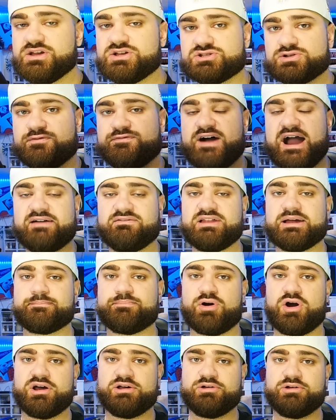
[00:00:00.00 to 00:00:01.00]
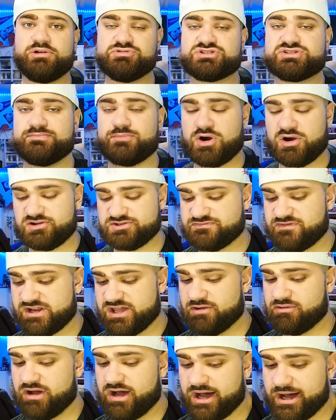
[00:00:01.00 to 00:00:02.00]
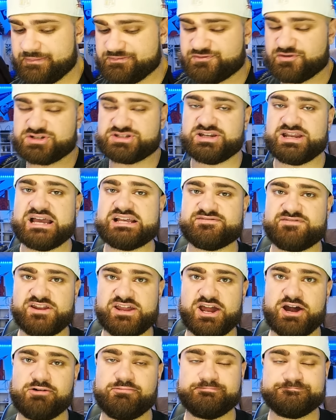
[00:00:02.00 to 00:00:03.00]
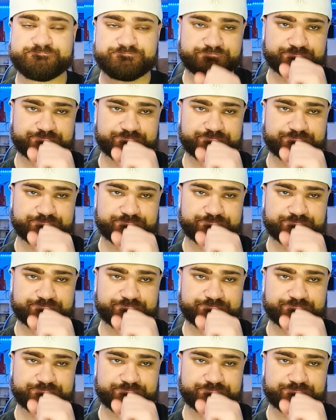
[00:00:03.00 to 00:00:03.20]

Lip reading: So five-leg parlay, we'll do it tomorrow's video. For today's video,